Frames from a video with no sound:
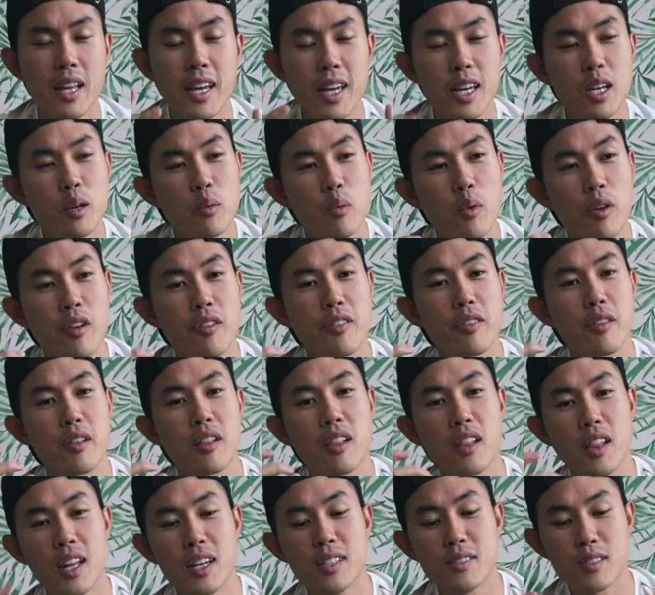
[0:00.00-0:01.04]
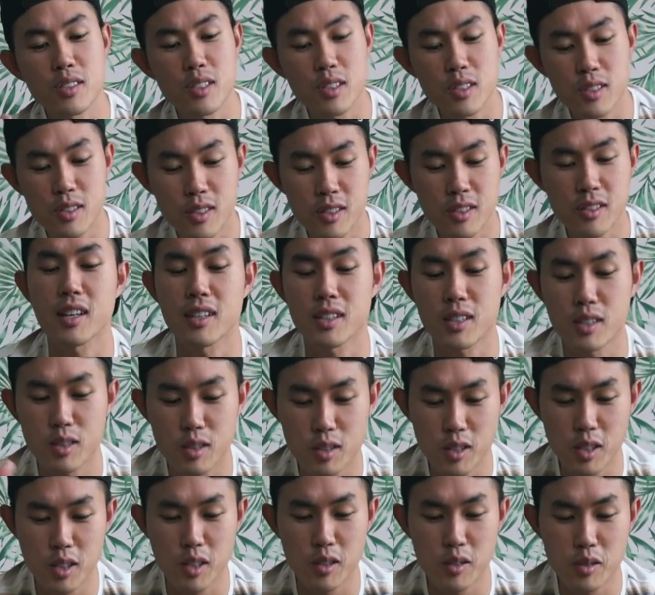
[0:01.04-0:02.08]
playing with lenses and
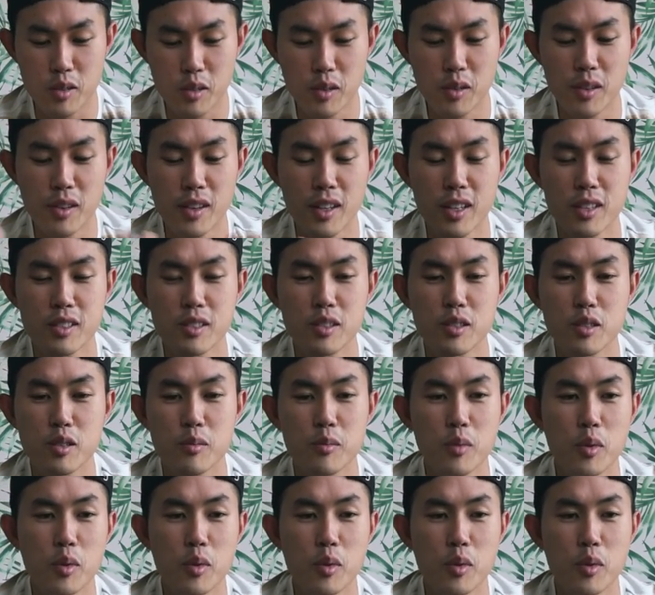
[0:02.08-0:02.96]
just, you know, doing things a little